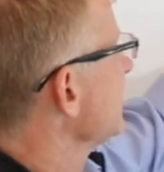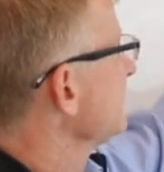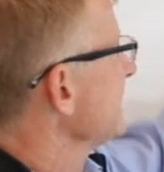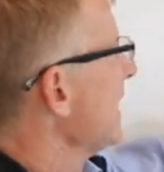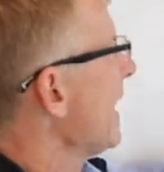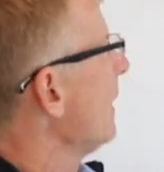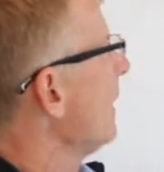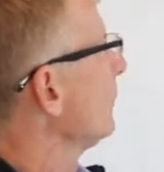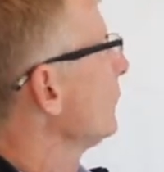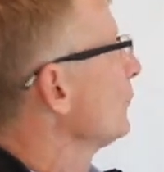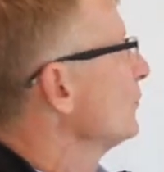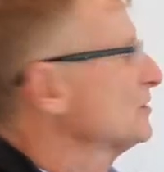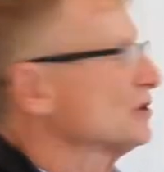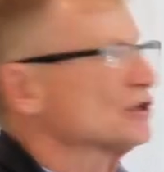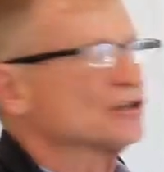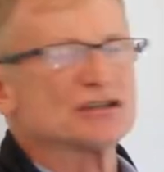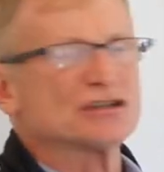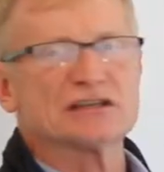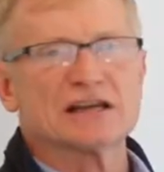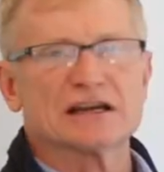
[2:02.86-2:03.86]
down, which
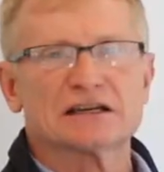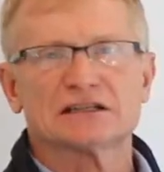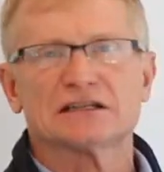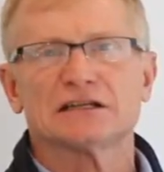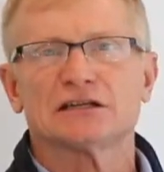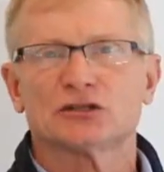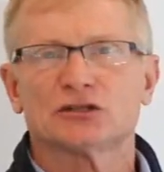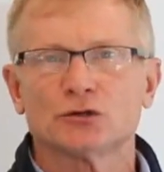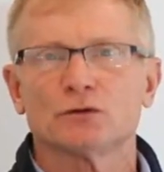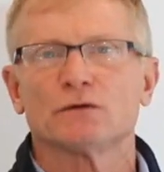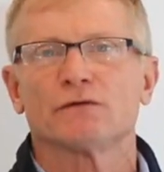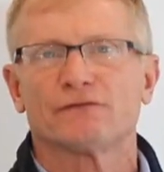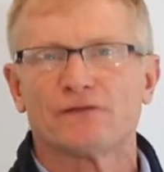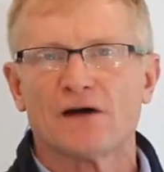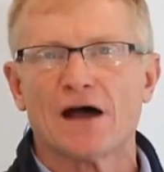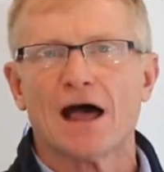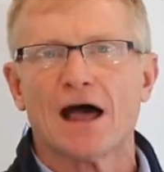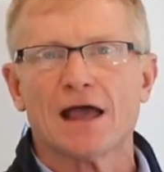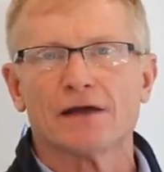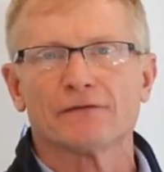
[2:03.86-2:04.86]
is
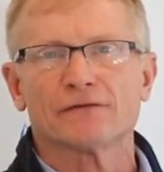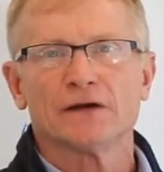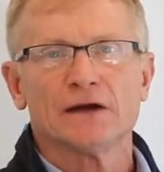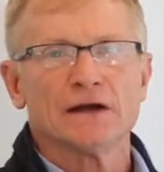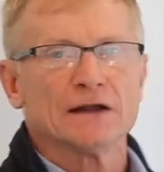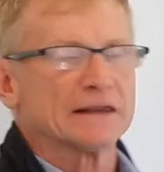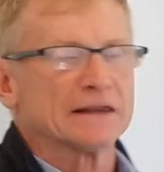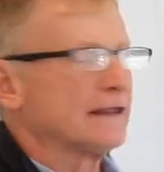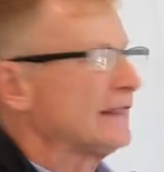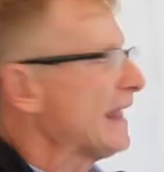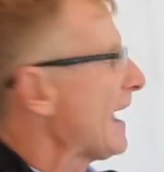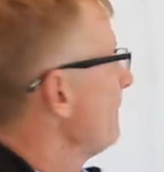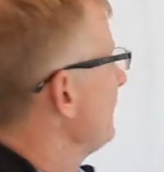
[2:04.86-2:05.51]
$62,500, then that